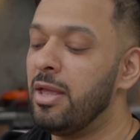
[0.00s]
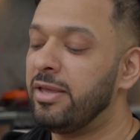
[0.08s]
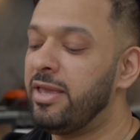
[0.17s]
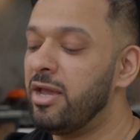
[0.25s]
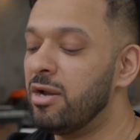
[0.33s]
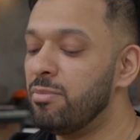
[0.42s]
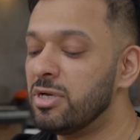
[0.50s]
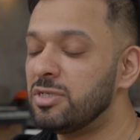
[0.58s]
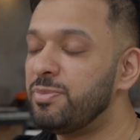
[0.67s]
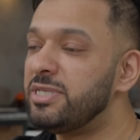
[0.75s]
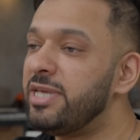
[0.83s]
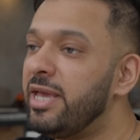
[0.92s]
Care
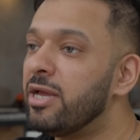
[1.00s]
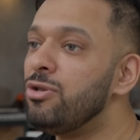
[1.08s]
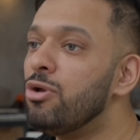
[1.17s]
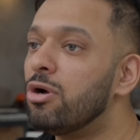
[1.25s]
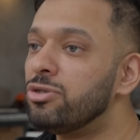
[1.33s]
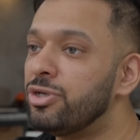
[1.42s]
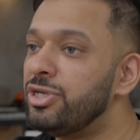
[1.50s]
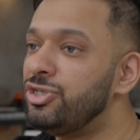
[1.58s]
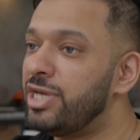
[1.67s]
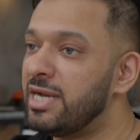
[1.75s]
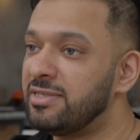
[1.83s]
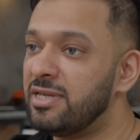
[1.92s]
must be taken not to
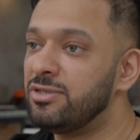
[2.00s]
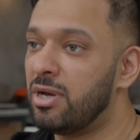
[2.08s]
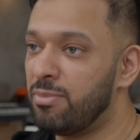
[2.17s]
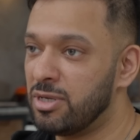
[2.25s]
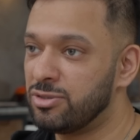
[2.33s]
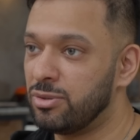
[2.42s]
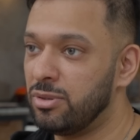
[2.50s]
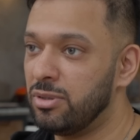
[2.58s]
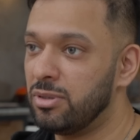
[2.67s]
inject into a muscle.